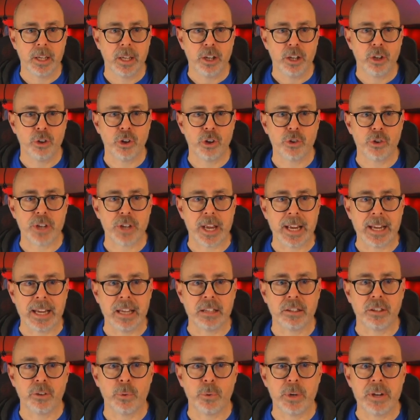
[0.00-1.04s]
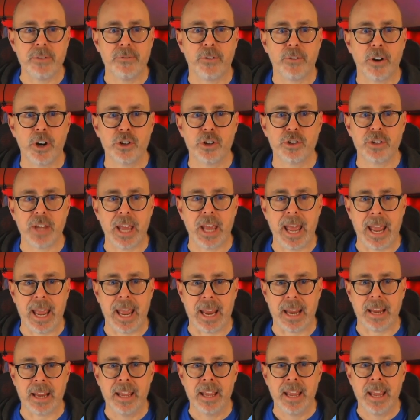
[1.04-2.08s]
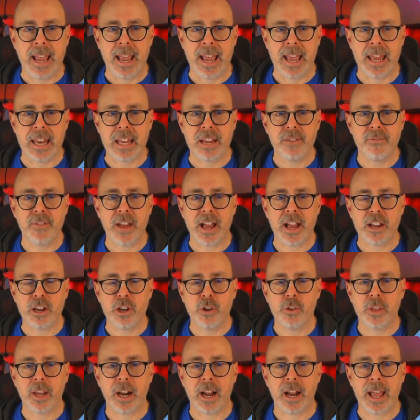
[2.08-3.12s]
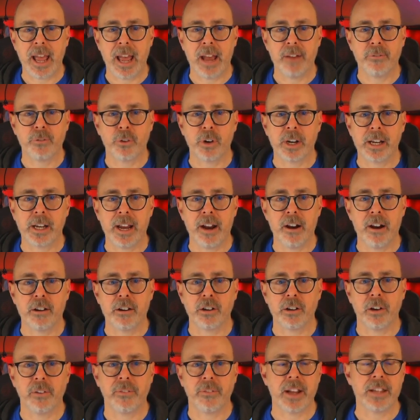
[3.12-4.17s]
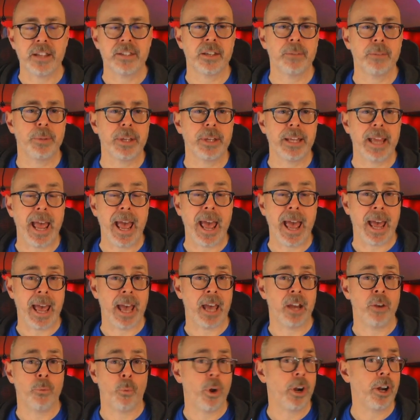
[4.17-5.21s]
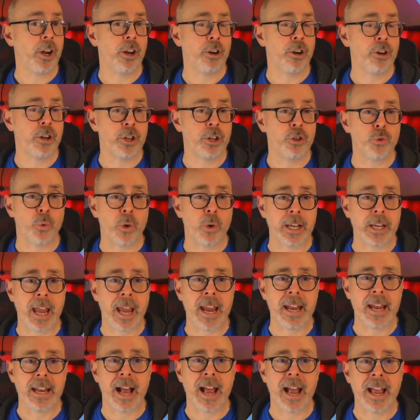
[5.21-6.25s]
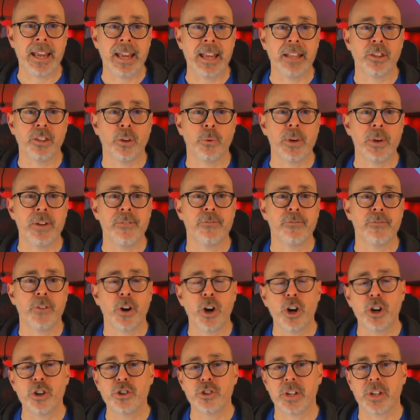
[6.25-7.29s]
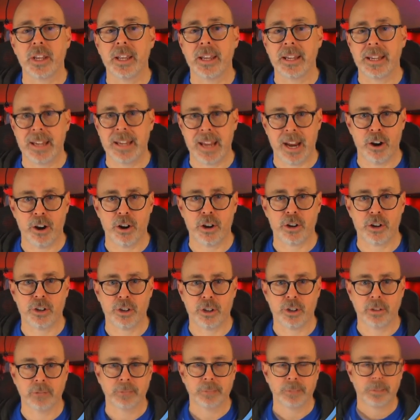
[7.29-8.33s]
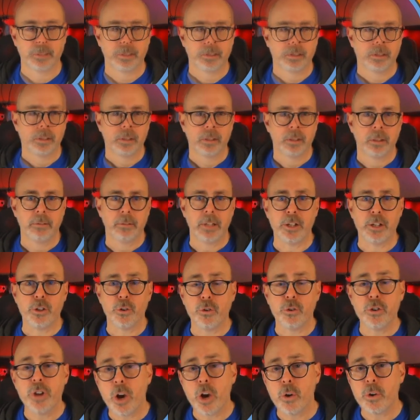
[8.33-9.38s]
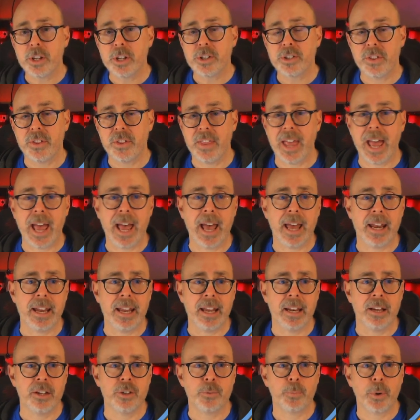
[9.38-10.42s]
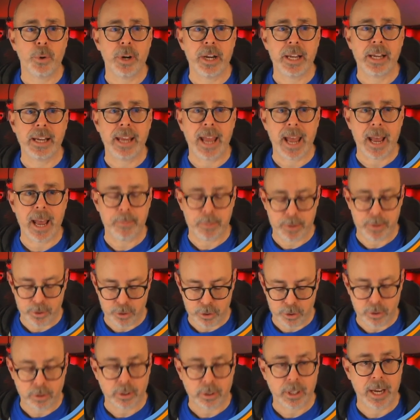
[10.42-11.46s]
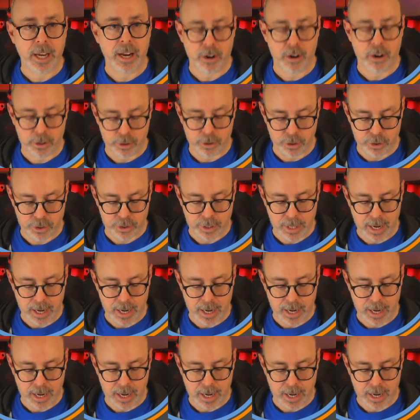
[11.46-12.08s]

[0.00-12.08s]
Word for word: You'll notice I get the reverse A. Any value that I have for a character, if I simply add 128, I get the reverse character. Now you'll notice that it is printing capital characters.